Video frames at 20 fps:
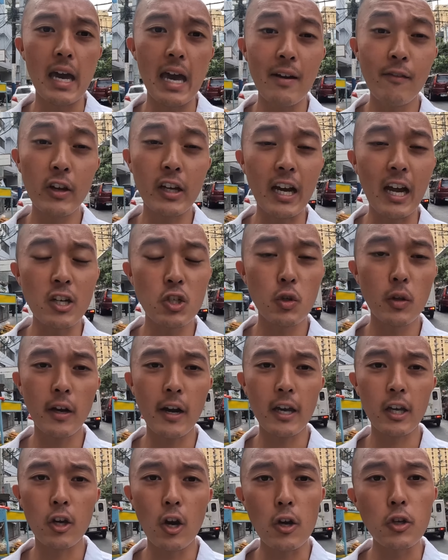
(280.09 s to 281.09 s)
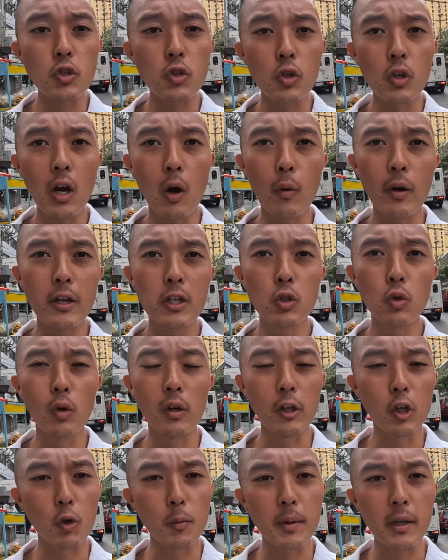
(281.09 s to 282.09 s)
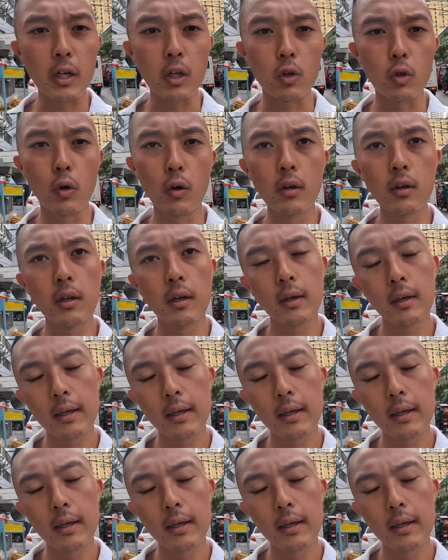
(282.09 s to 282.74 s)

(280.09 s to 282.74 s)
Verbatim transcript: every country that I go to, I want to do a little bit of good.